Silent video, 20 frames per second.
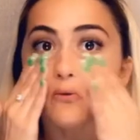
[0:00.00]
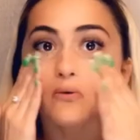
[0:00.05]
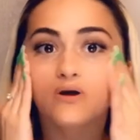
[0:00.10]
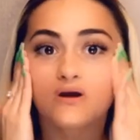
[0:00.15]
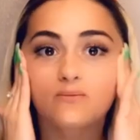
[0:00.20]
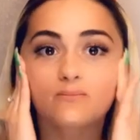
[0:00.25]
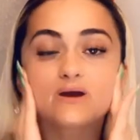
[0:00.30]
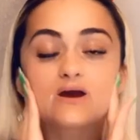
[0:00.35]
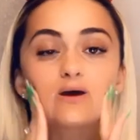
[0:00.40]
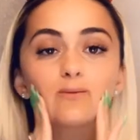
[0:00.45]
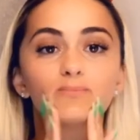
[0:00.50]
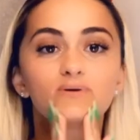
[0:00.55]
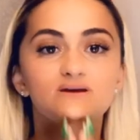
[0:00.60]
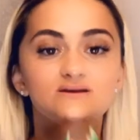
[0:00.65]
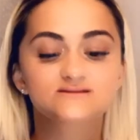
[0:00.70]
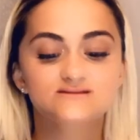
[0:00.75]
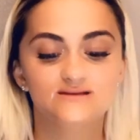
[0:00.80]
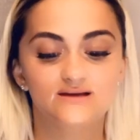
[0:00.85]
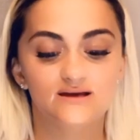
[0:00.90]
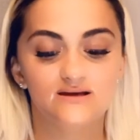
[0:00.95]
your makeup
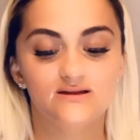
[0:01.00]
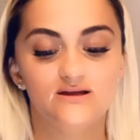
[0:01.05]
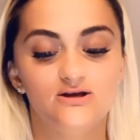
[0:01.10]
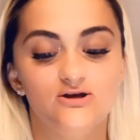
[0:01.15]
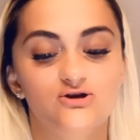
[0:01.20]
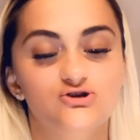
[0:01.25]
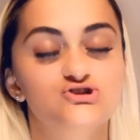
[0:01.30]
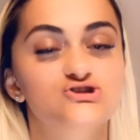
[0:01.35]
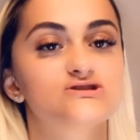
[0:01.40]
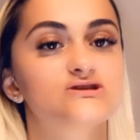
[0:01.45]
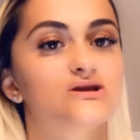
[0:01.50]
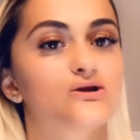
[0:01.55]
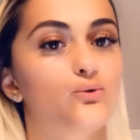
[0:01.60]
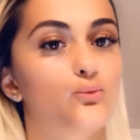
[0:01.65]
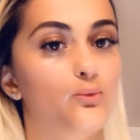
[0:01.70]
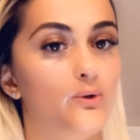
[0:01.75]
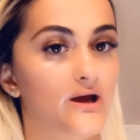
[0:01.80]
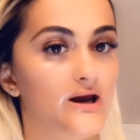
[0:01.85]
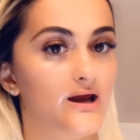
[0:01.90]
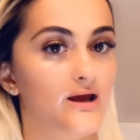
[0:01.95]
is, and then you're just gonna wet it.